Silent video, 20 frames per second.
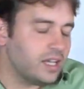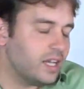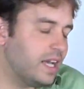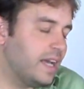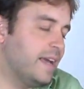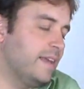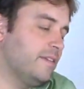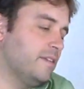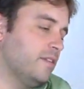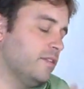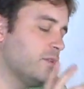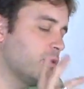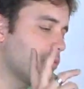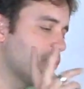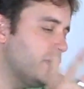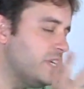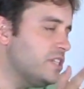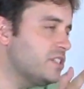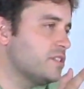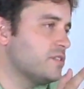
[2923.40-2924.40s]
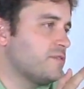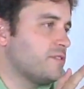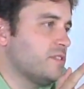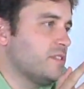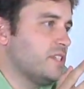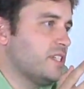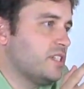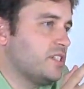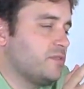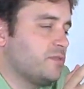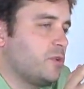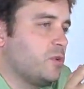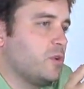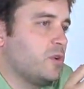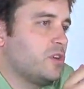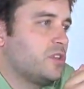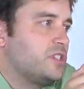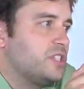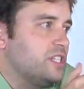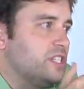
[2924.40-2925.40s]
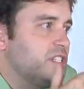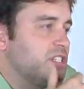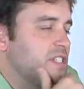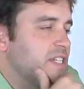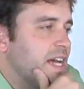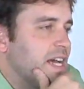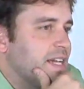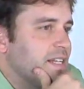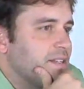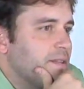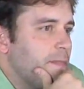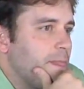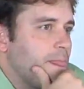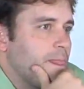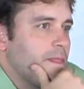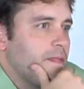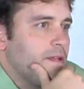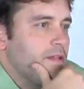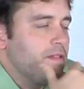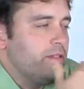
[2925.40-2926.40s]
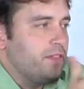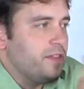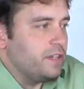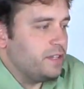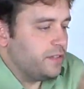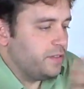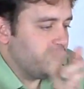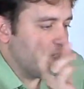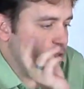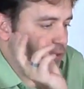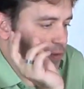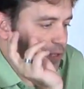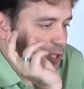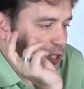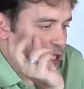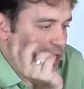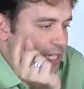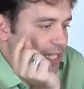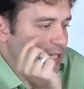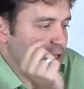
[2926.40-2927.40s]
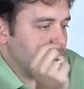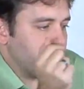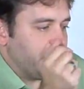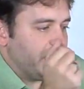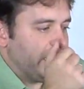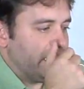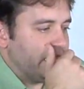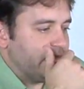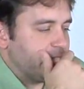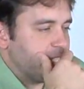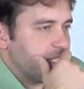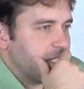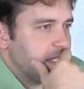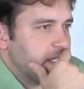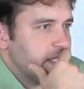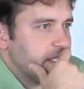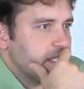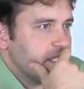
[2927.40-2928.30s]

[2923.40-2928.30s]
And the reason for this, of course, is that the checkout.js,